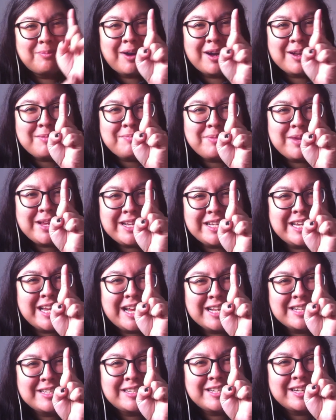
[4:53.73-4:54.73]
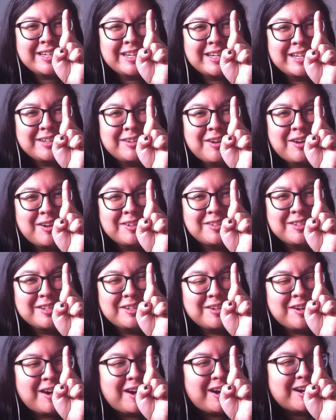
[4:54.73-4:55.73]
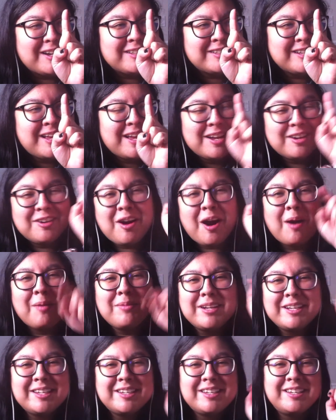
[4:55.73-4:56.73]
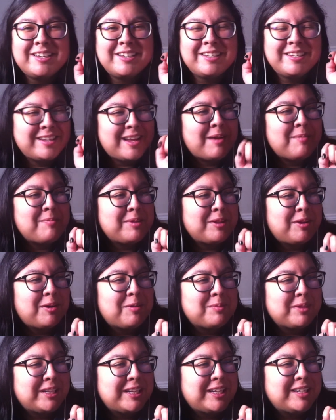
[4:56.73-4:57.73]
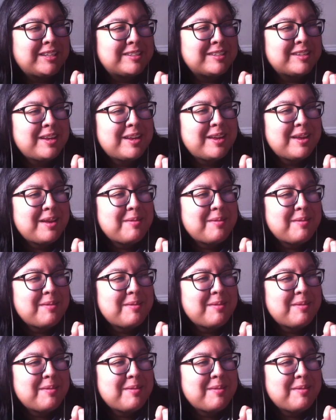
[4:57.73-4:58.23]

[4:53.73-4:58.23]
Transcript: BTS ticket concert costs, comment down below, please,